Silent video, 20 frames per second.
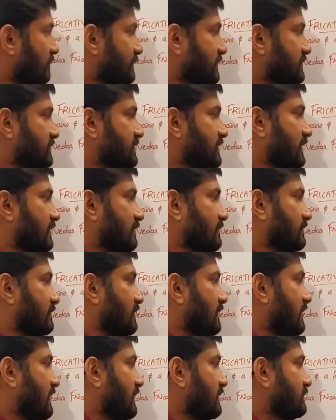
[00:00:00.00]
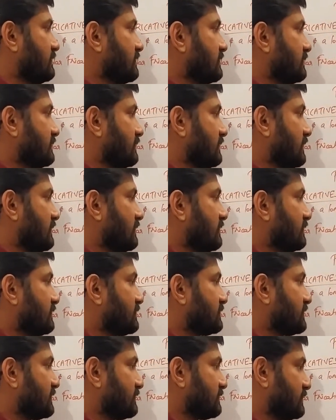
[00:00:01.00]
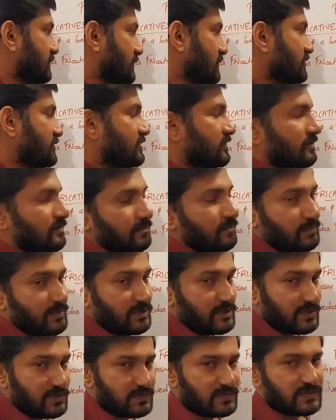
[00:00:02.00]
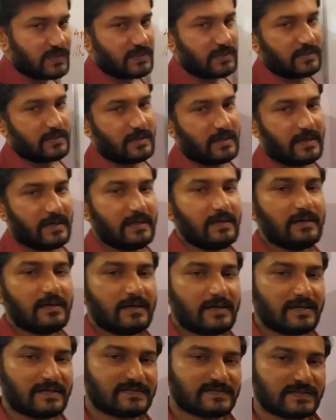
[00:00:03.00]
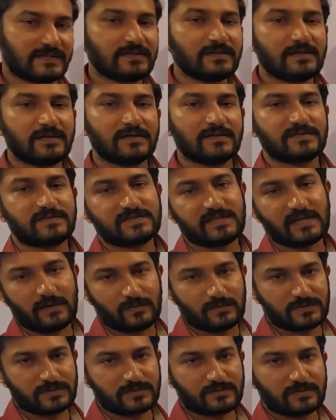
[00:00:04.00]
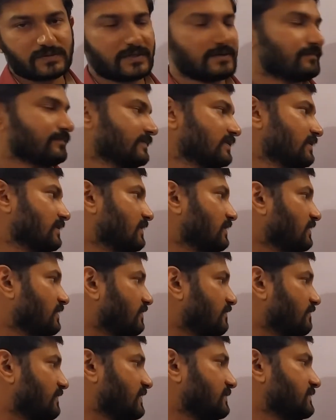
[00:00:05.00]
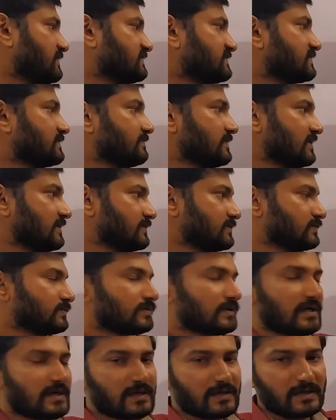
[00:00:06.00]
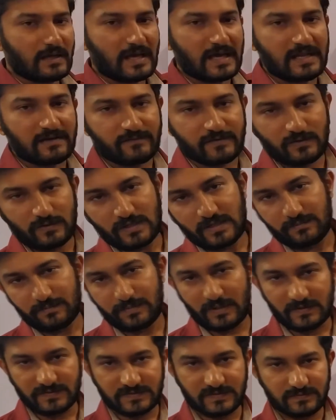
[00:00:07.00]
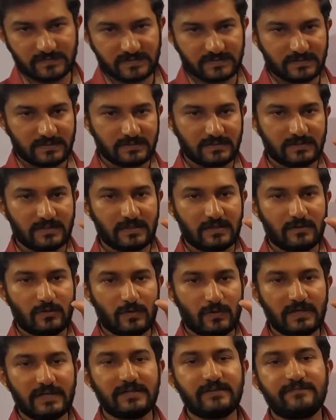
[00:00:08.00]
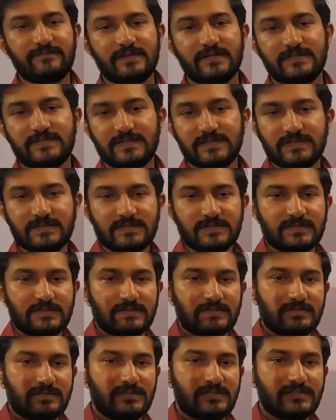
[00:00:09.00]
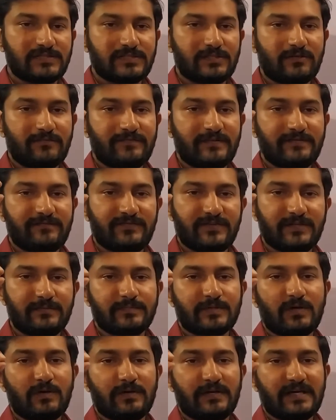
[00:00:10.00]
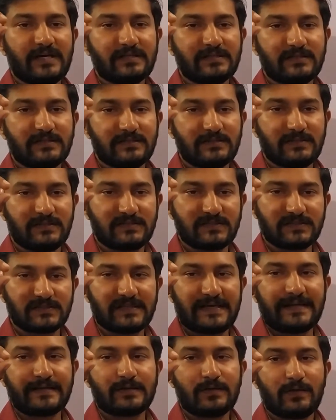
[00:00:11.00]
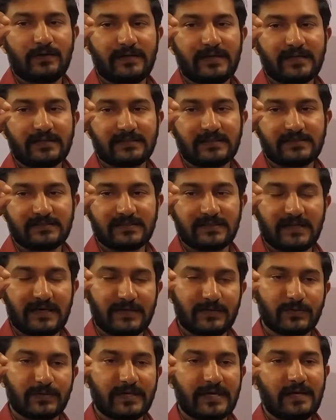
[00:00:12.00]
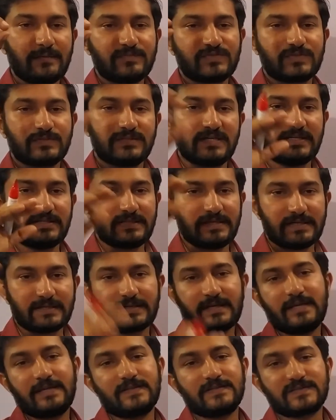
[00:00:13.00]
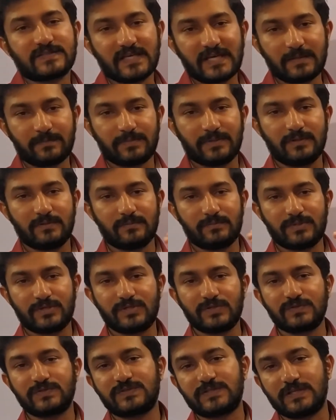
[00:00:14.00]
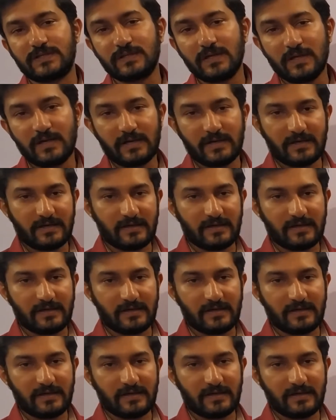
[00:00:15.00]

of the tongue and the teeth ridge, producing a hissing sound. Very much similar to alveolar plosives, the only difference is instead of a firm contact, there is a slight contact, there is a narrow gap so that the air can escape producing